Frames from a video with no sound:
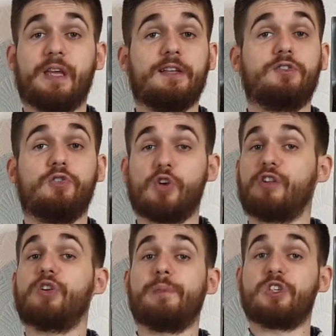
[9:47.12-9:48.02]
into
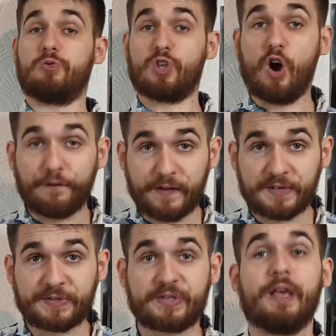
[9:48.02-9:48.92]
Dr. Mitchell's
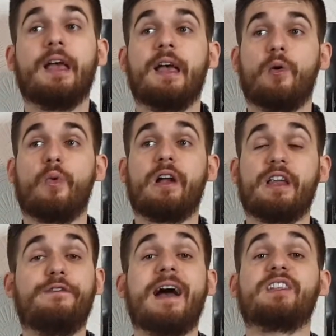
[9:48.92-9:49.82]
office, where he
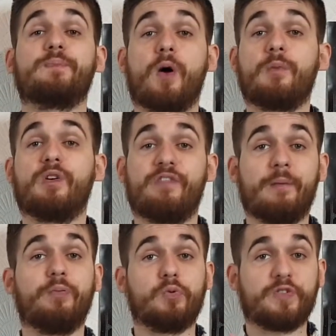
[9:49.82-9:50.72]
finds Barbara
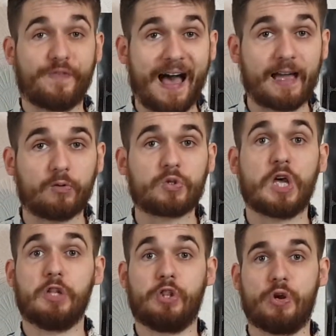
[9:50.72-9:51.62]
Wampool's files.
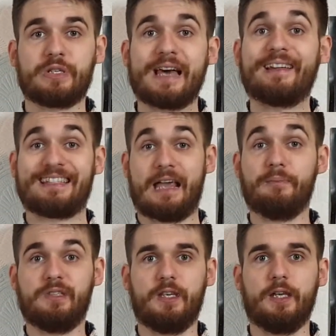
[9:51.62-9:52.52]
Turns out it's
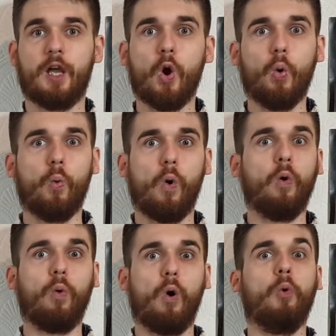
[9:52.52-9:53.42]
empty.
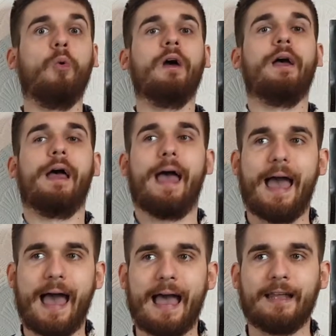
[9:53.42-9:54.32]
Whoa.
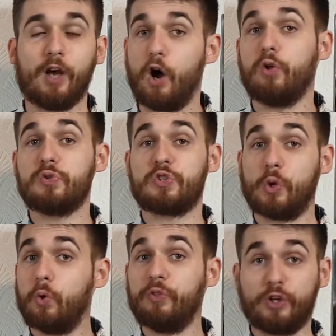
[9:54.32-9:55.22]
And
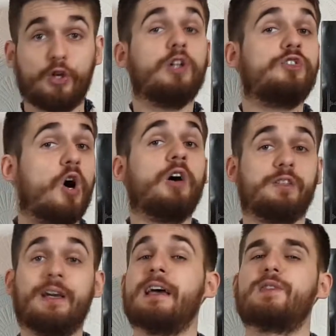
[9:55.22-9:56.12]
also, the good
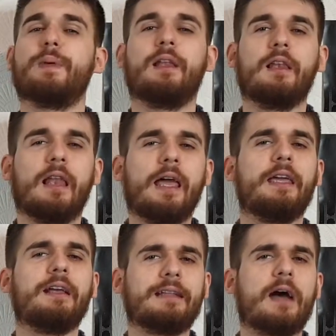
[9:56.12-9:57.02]
doctor has been
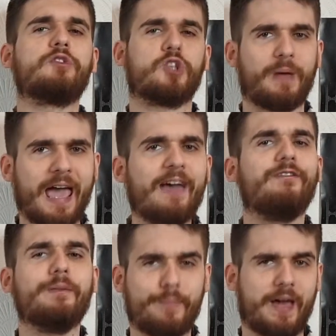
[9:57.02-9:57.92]
laying down some
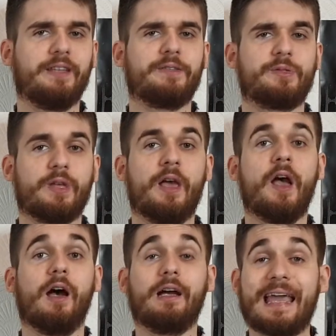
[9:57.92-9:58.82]
heavy bets
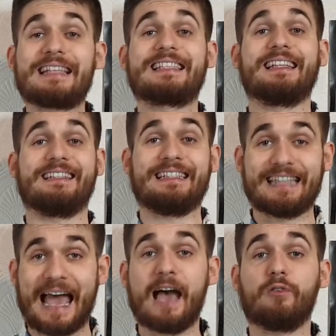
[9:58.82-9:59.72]
against the
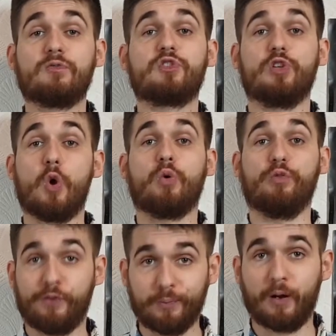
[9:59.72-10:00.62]
town's local
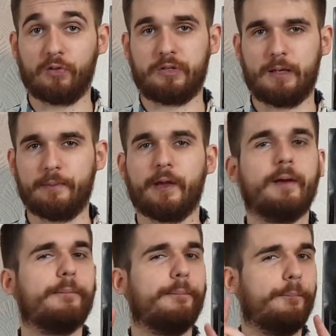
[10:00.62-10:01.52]
football
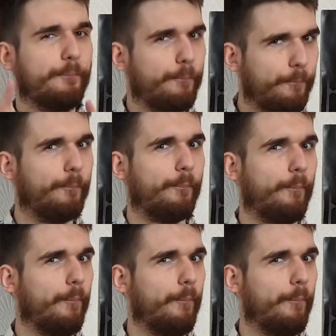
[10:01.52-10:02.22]
team.